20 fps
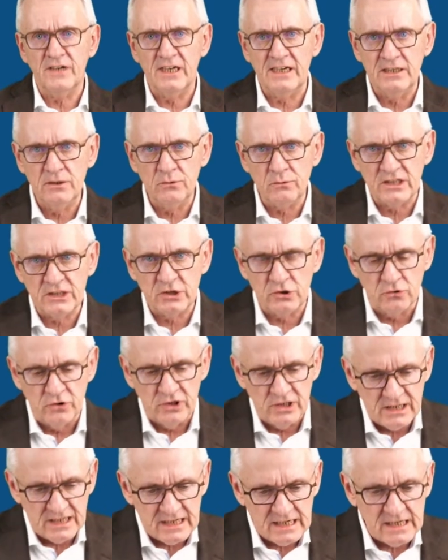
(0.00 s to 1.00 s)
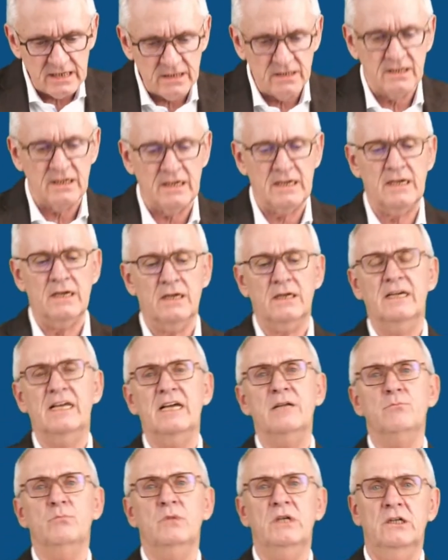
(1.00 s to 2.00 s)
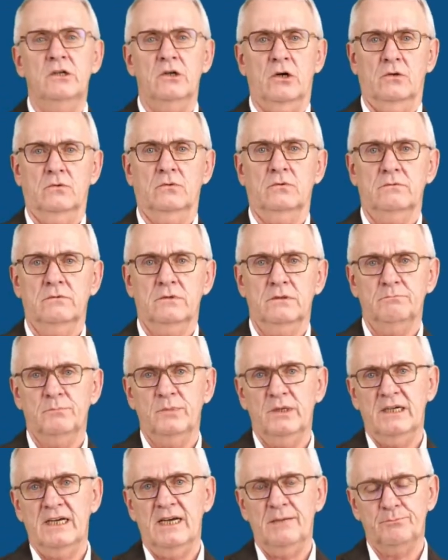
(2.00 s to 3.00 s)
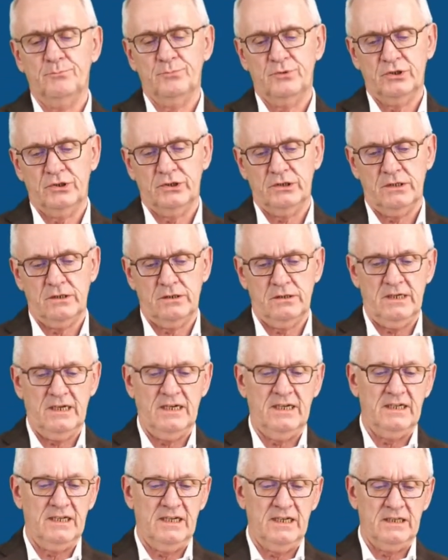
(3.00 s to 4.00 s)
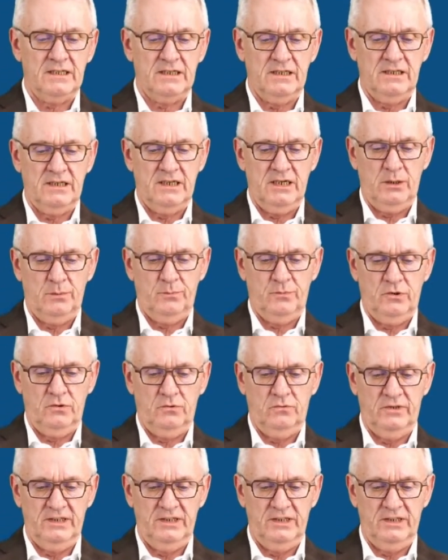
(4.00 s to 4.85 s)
find what you need there, let me know. Perhaps I can help you